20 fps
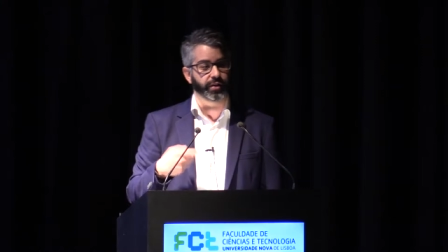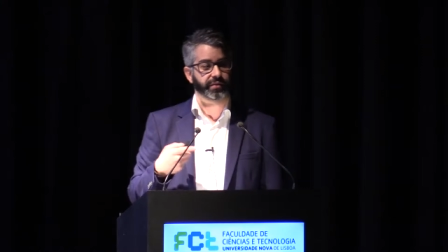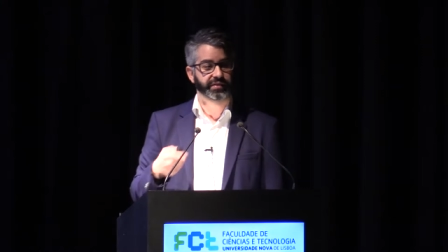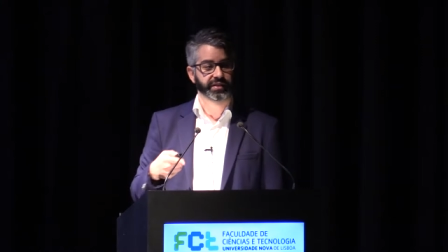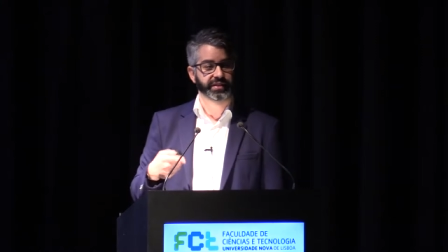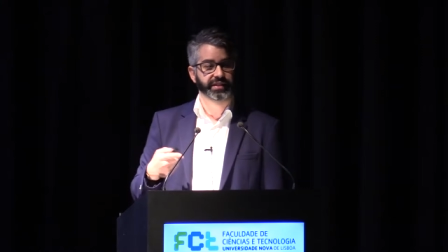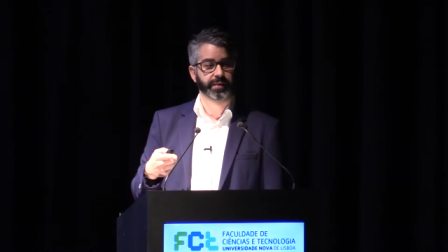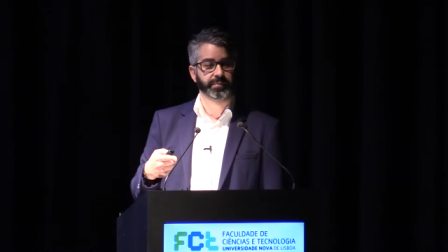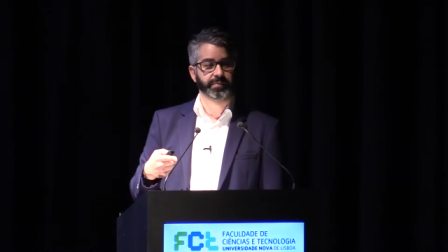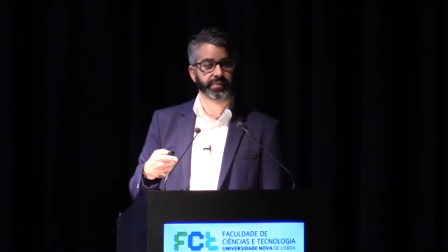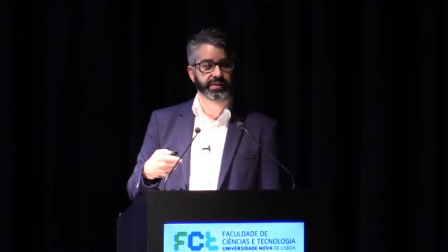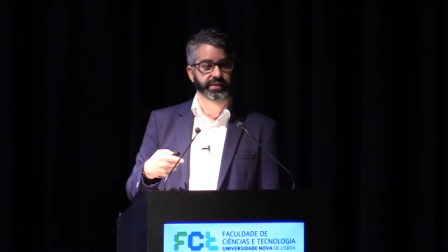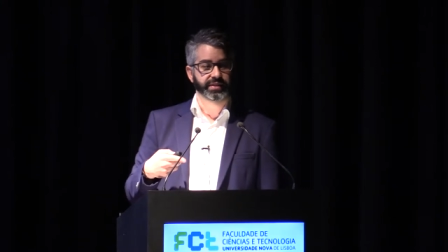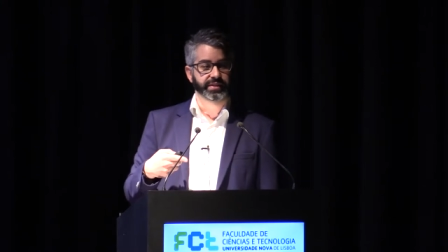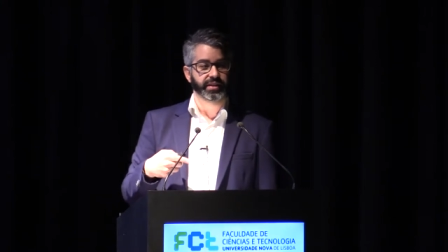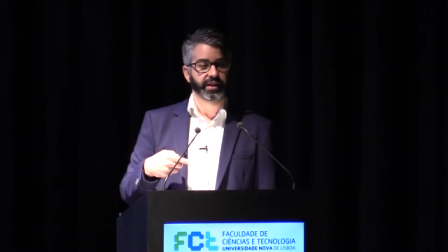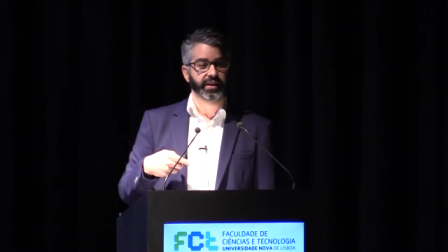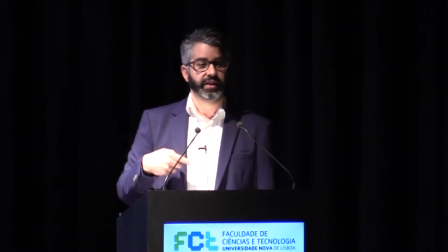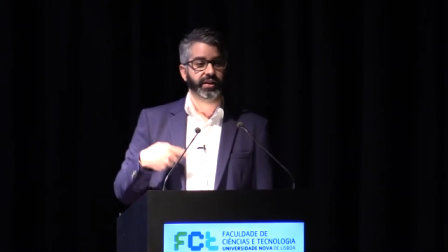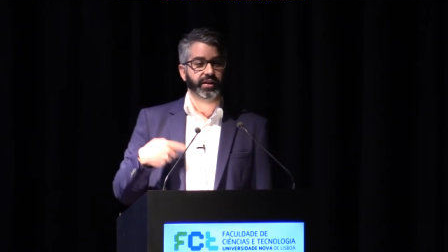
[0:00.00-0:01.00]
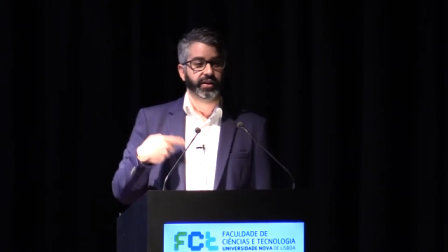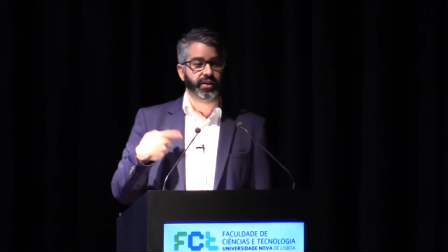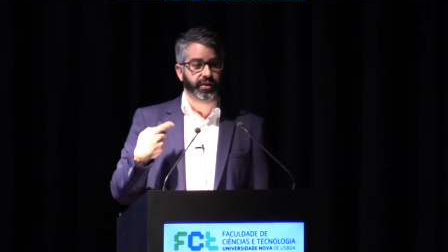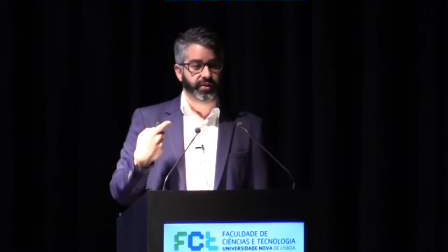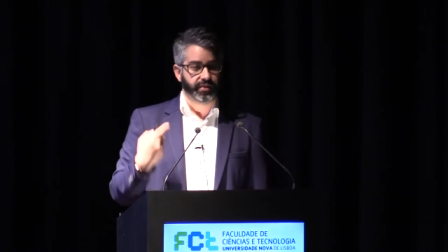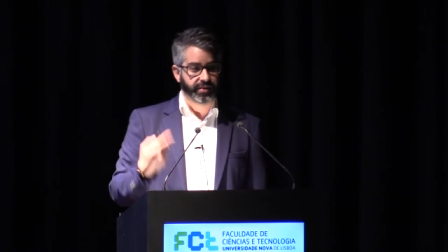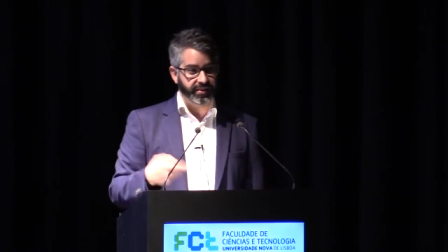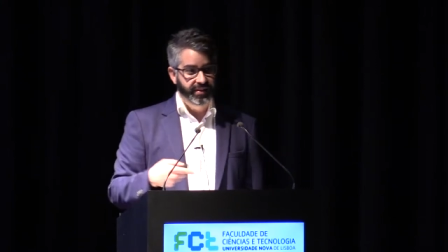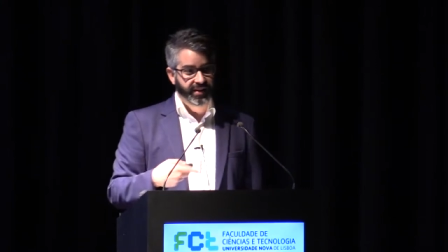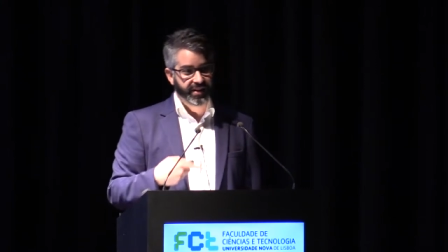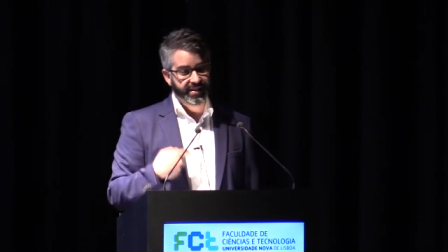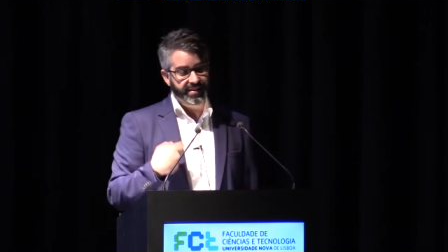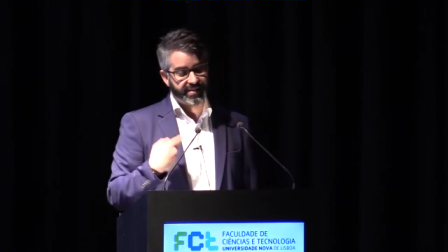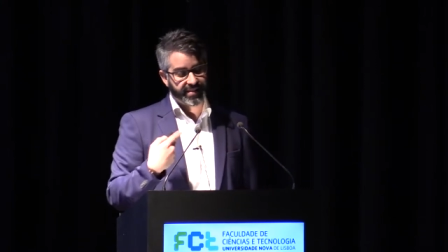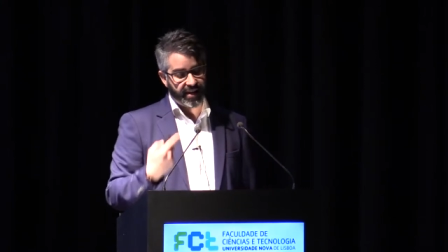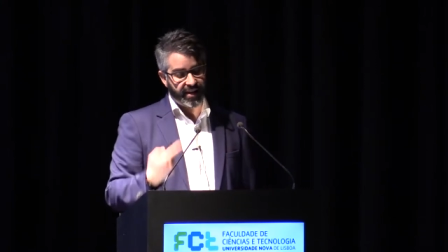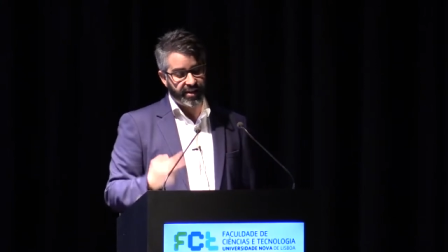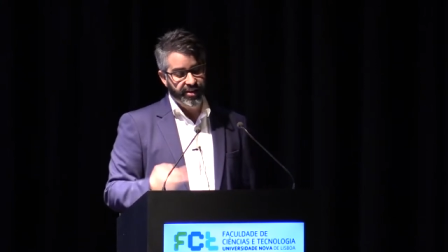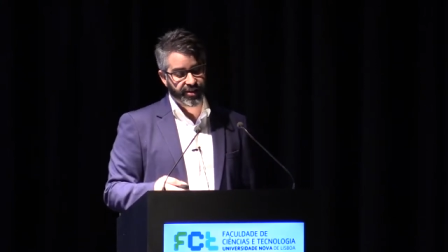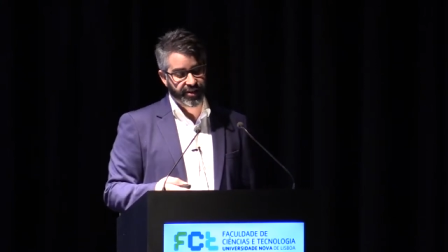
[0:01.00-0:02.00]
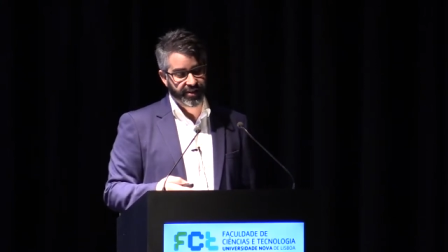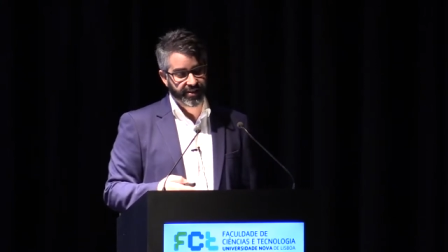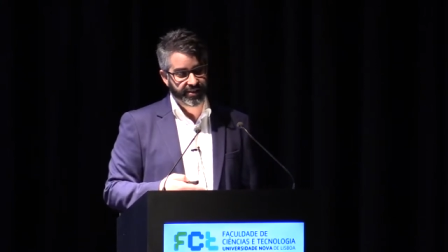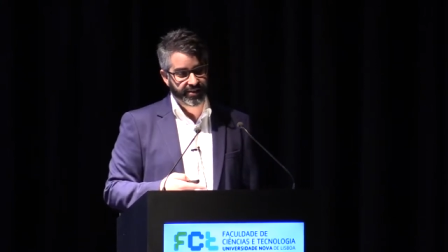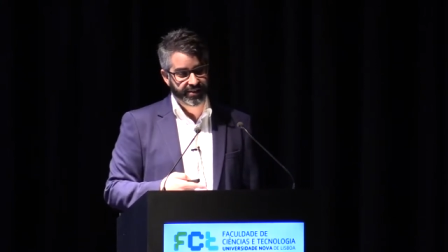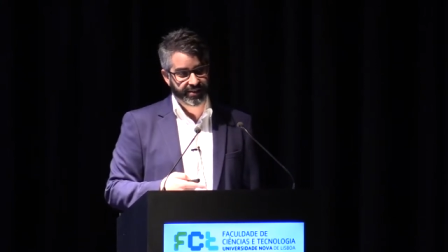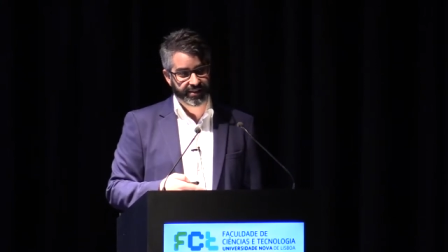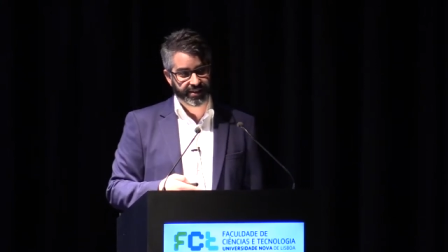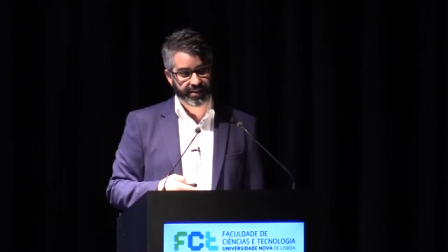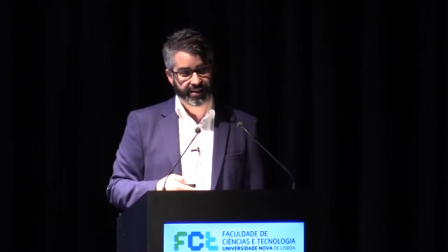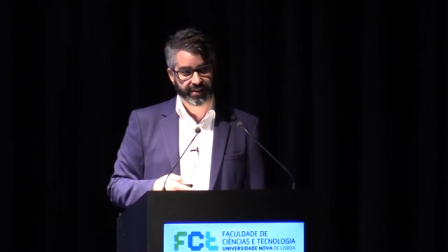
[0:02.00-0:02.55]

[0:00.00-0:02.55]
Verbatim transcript: lot of examples as I share